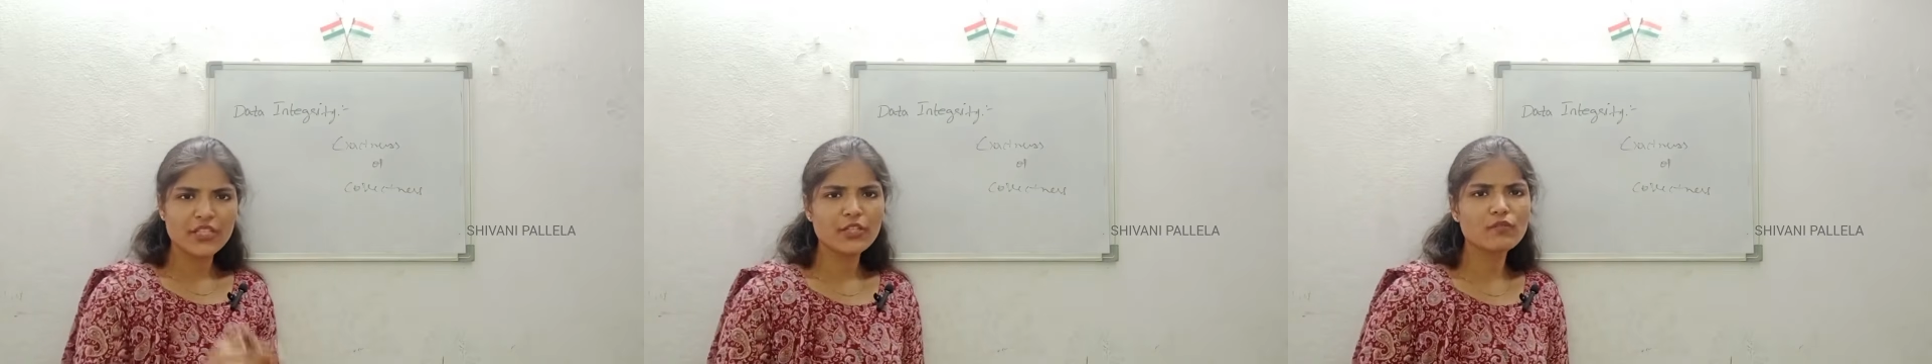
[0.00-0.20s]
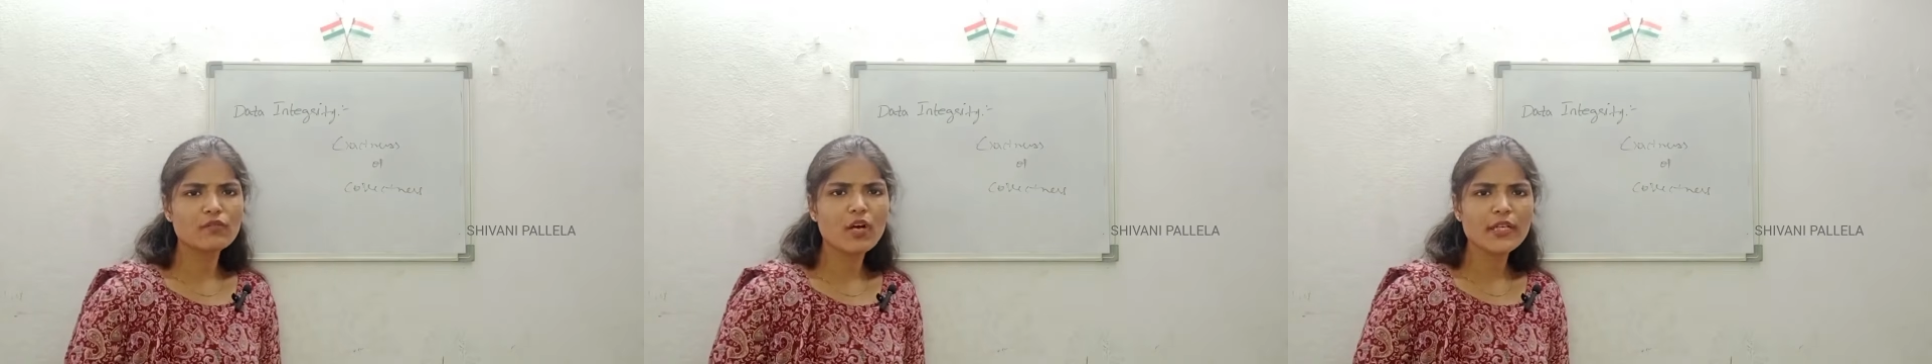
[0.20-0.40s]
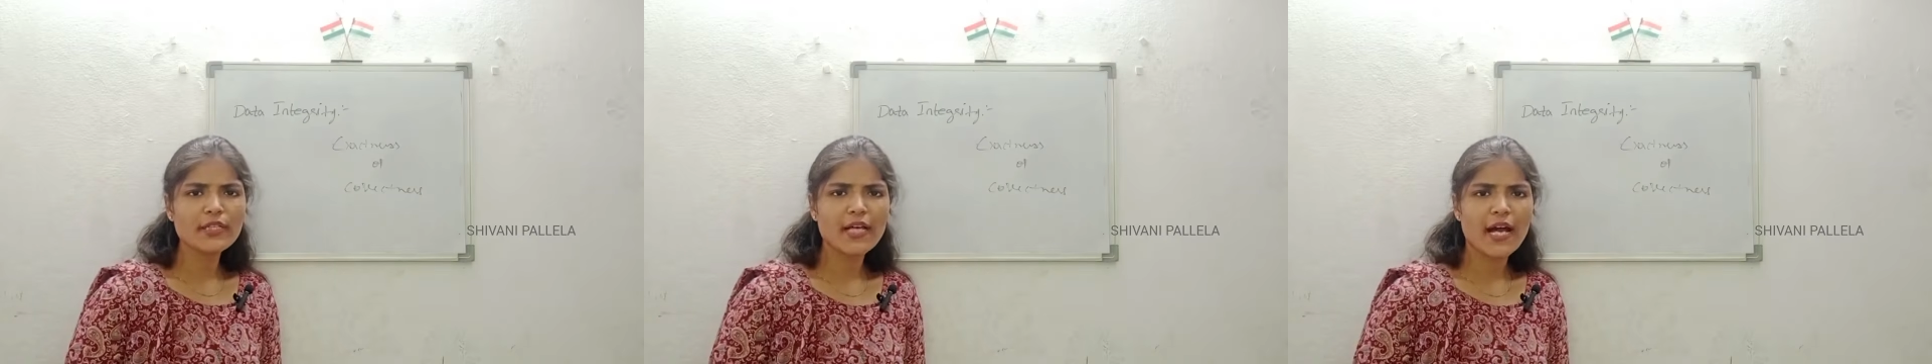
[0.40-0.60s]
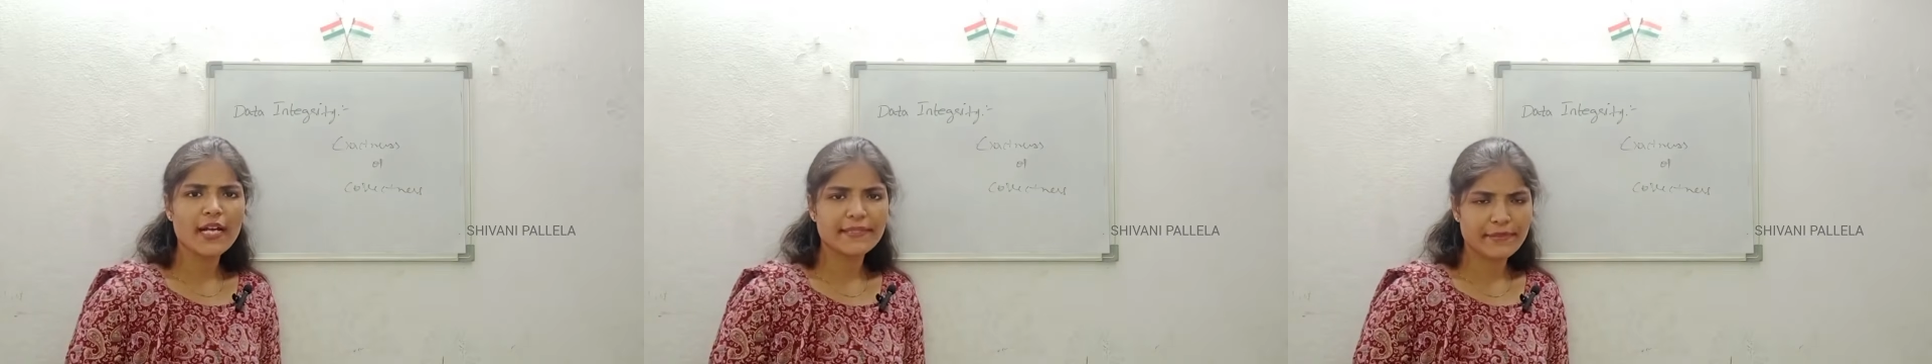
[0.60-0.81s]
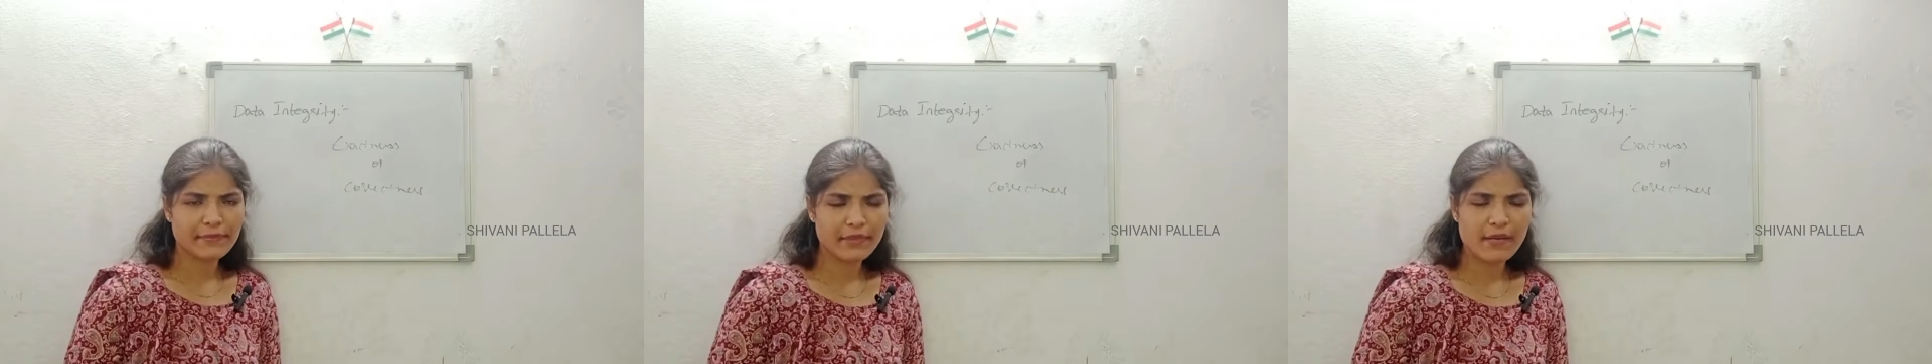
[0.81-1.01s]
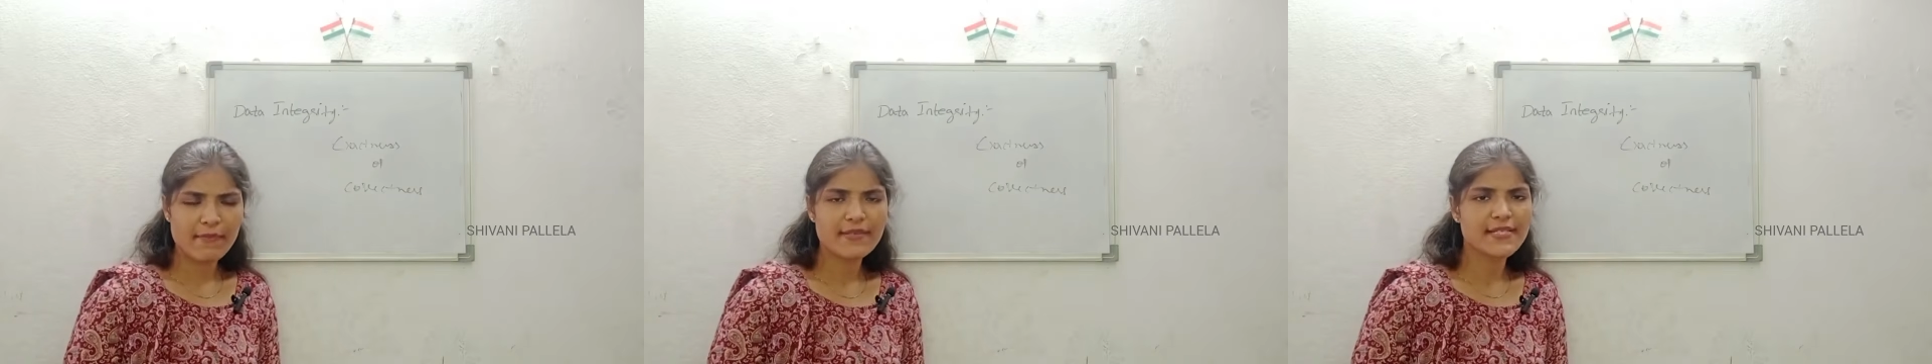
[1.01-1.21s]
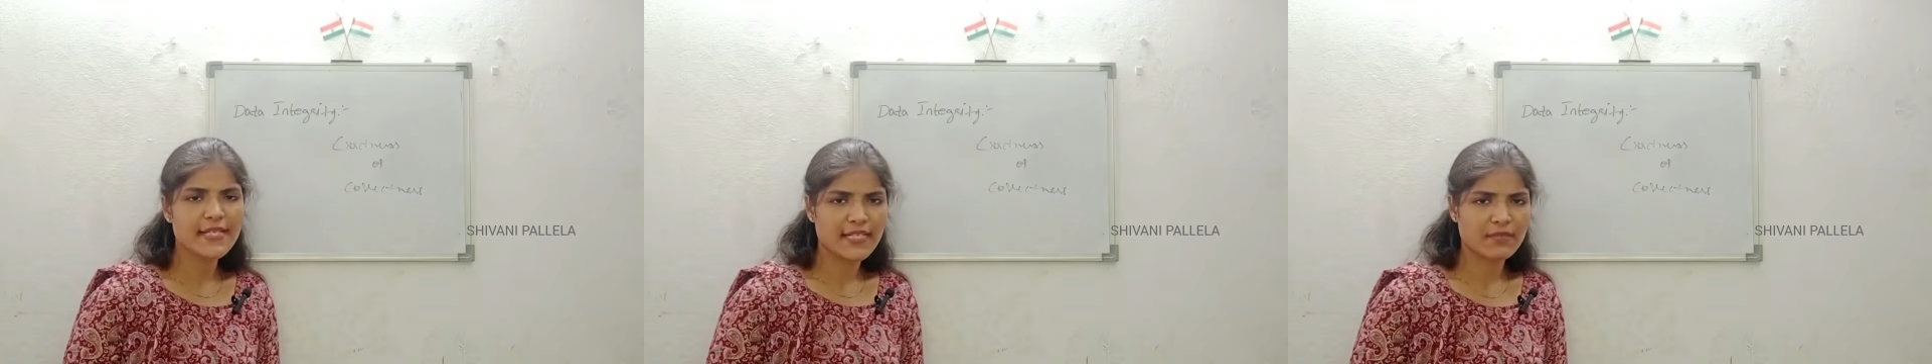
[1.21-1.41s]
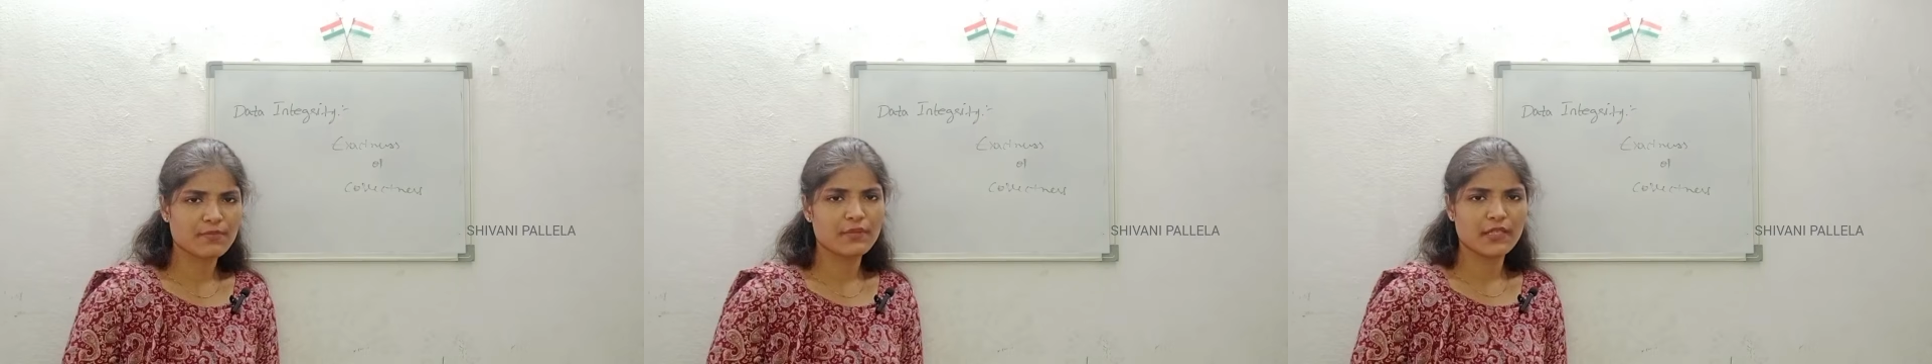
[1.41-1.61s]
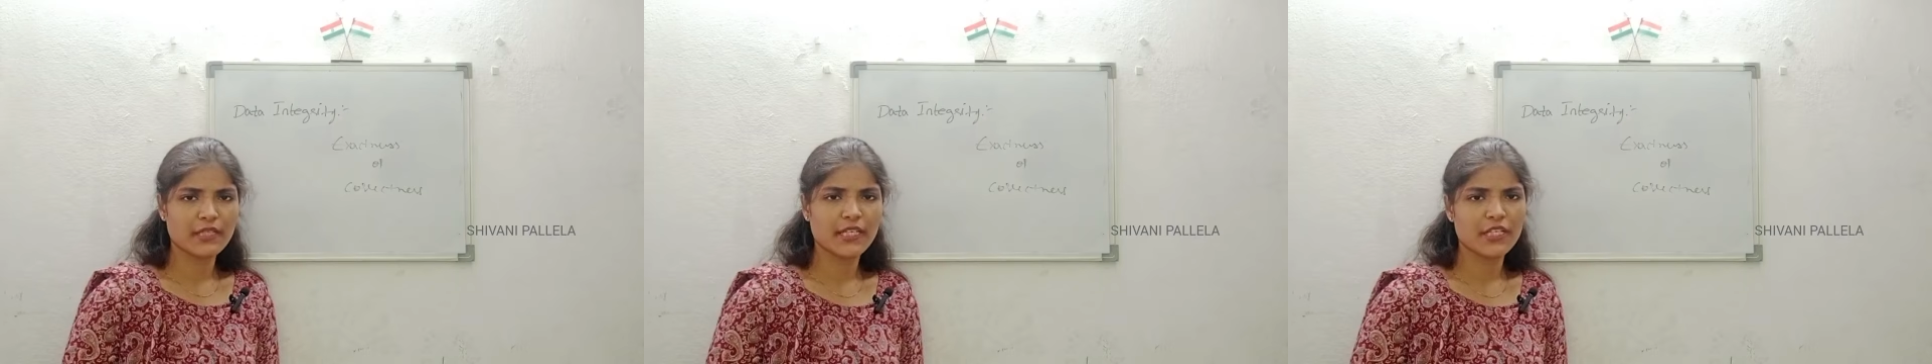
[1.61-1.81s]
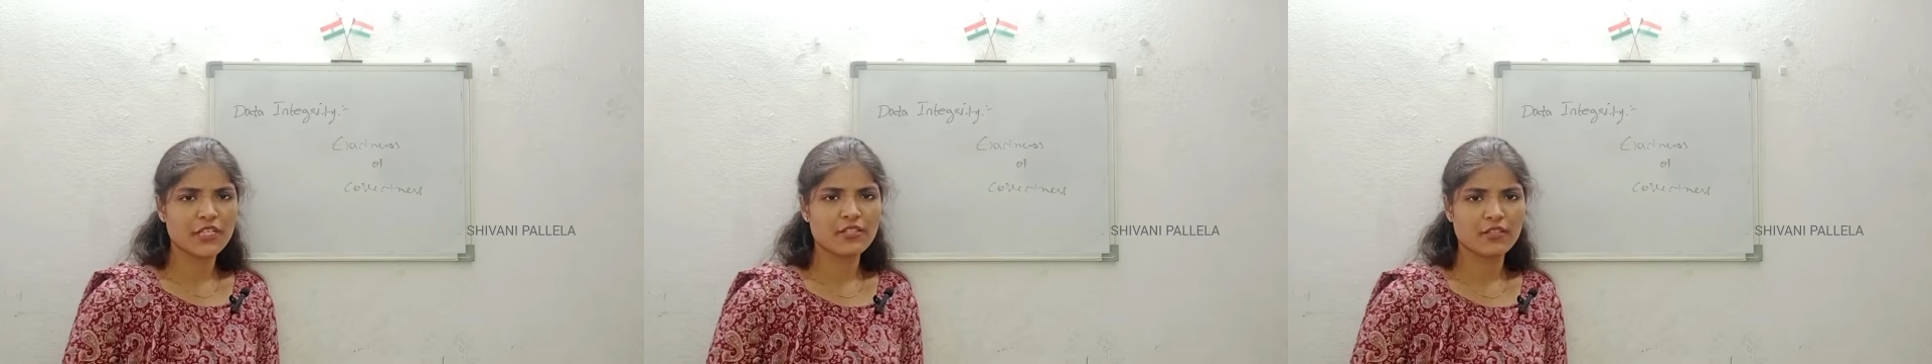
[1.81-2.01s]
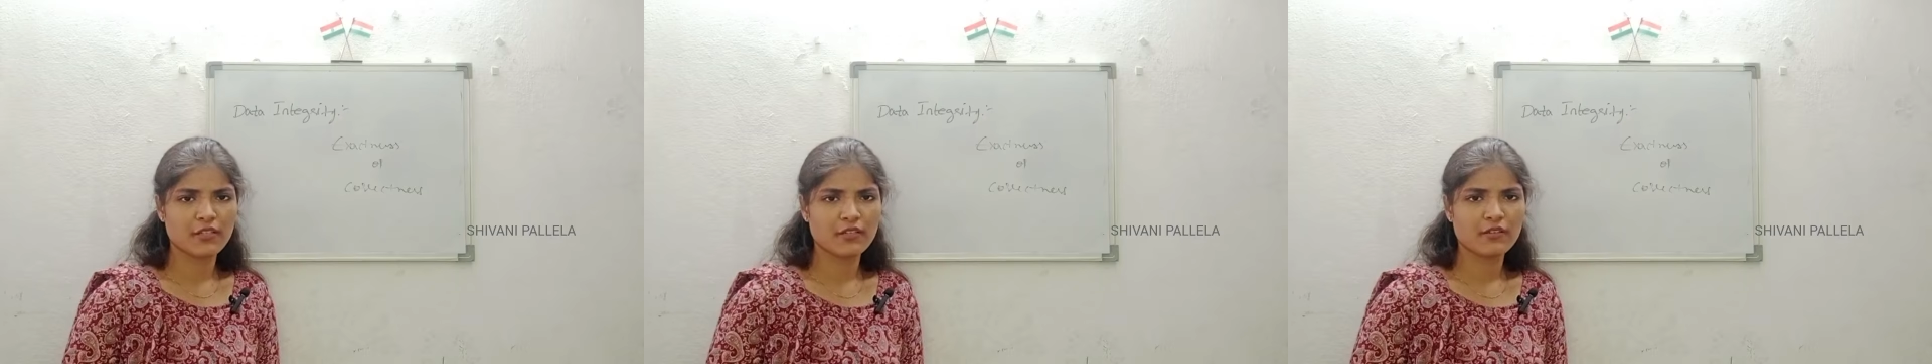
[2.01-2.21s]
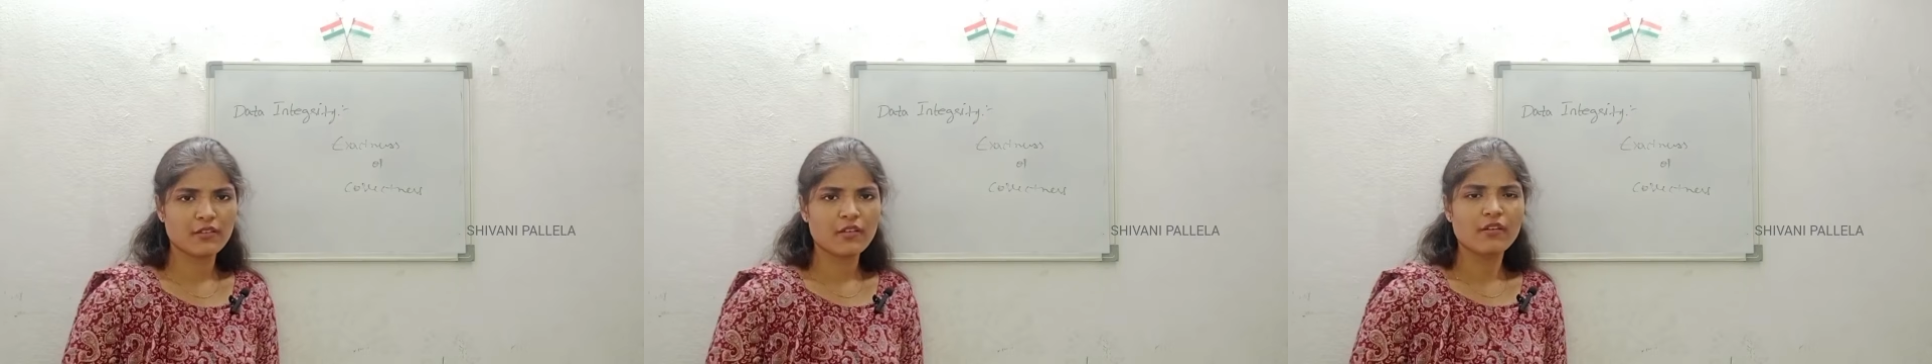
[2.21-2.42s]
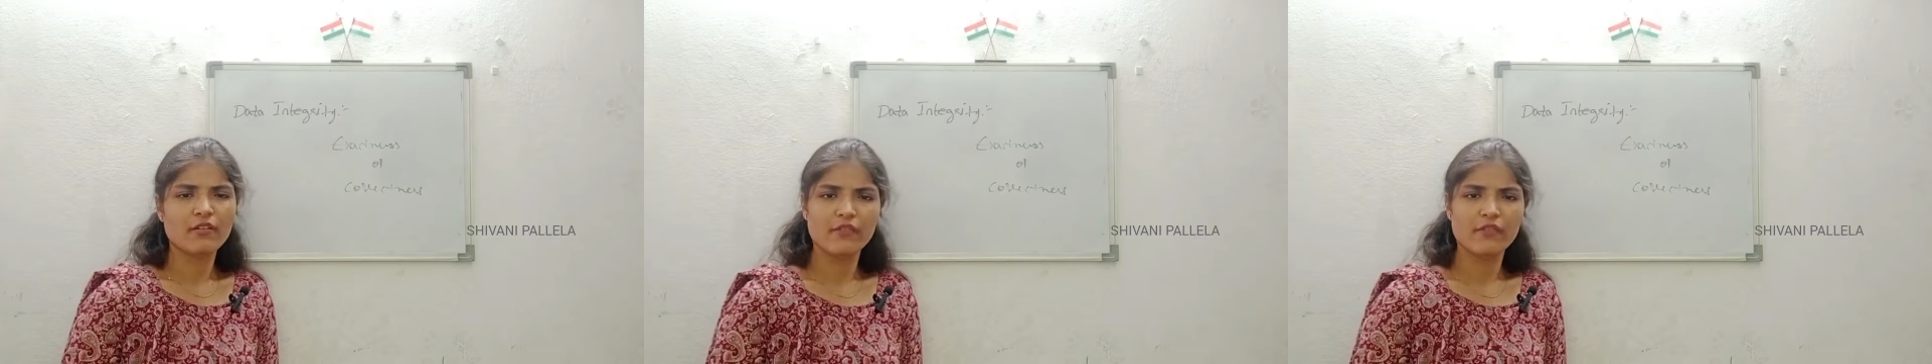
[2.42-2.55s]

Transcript: you want Rdbms explanation.